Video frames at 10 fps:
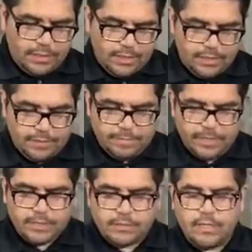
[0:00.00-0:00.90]
Um,
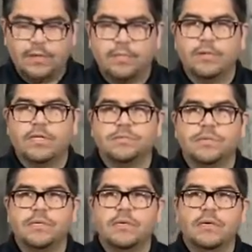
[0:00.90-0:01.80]
and uh, as
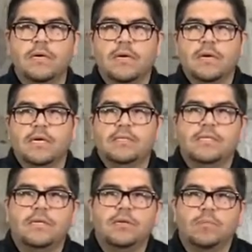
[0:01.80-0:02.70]
we
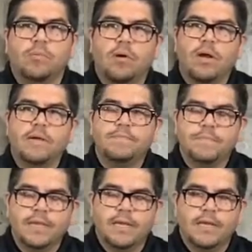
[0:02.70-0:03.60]
continue to pray
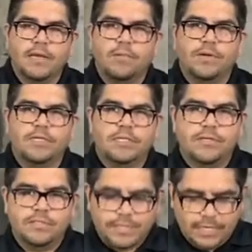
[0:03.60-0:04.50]
and uh, we
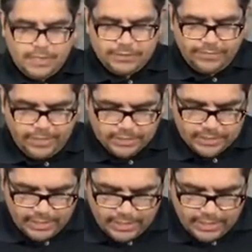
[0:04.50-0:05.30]
continue to seek God's face,